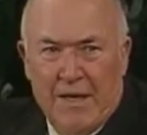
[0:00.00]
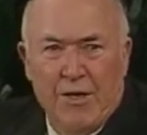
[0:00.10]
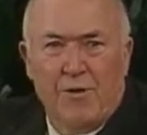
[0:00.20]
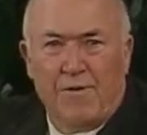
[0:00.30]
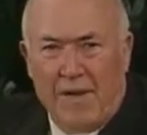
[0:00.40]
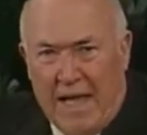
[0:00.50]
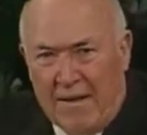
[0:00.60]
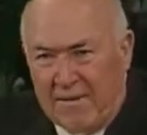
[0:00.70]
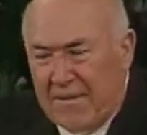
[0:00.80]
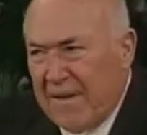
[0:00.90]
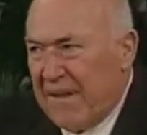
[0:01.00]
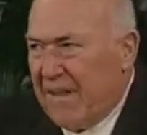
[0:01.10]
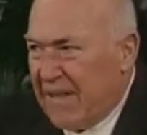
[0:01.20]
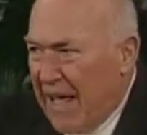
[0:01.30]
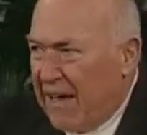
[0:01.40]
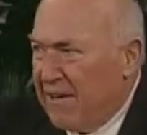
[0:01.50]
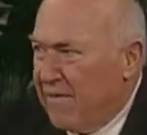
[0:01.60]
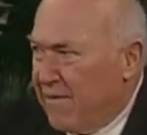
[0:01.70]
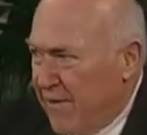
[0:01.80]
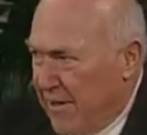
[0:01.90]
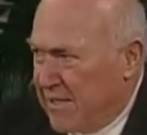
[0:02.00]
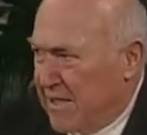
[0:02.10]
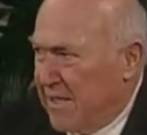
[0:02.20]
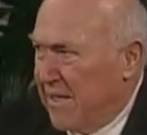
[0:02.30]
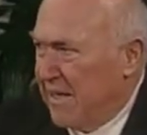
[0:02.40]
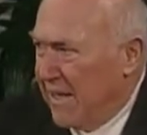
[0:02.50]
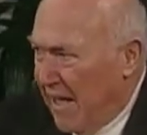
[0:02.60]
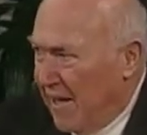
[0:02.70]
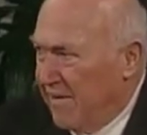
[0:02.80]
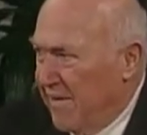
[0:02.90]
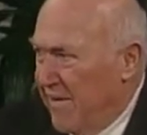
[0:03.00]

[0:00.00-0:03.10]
You've left that first love.